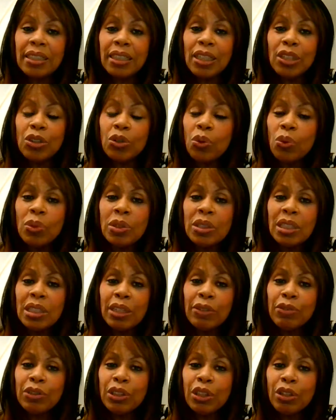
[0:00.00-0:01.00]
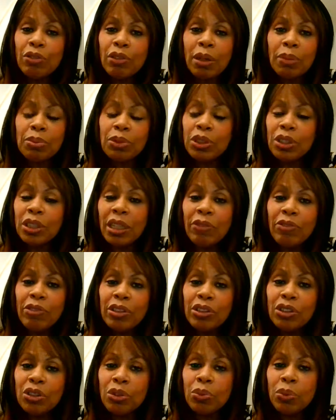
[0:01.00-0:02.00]
He always lifts her up. She never
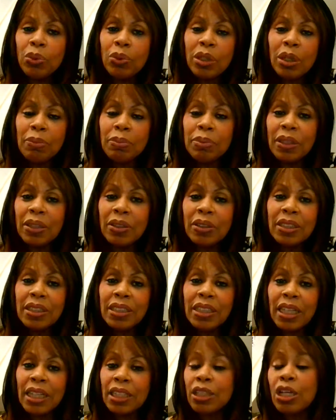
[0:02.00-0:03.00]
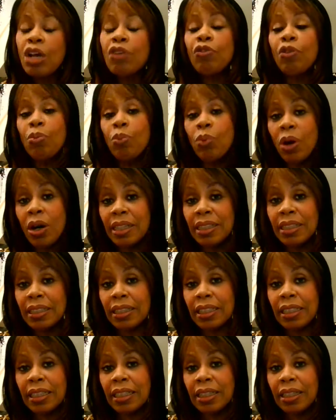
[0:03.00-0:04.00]
has to walk up and down the stairs, from what I
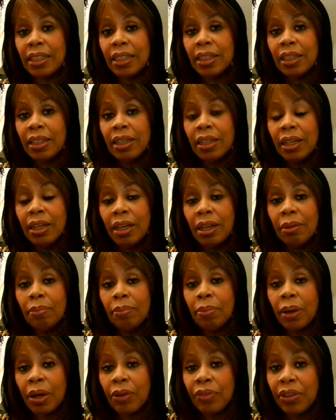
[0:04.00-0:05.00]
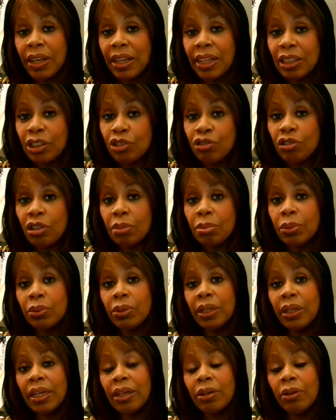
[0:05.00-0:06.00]
see. But are they in trouble
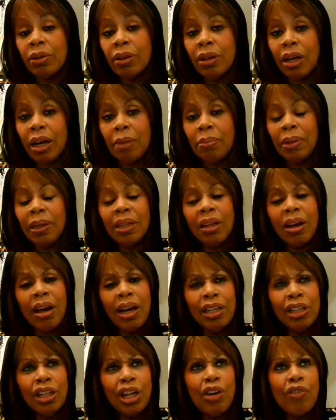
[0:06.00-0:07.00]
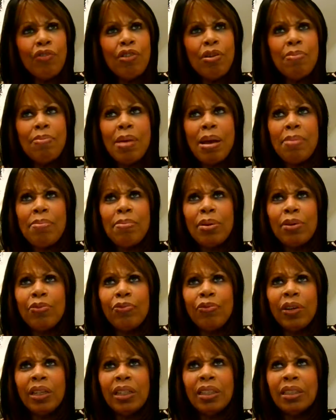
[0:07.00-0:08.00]
now? I mean, I don't remember
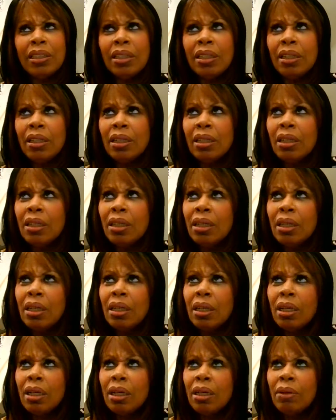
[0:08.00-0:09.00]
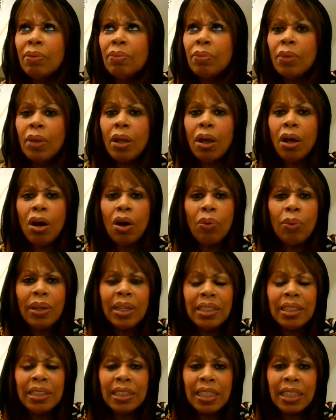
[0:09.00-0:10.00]
Finn Oh,
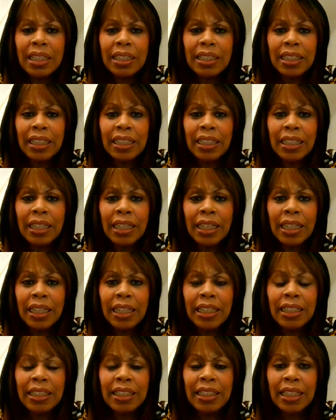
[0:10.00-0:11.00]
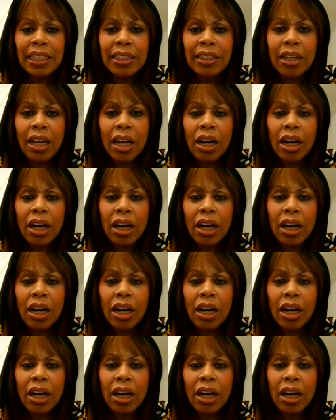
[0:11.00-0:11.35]
he did, didn't he? He did.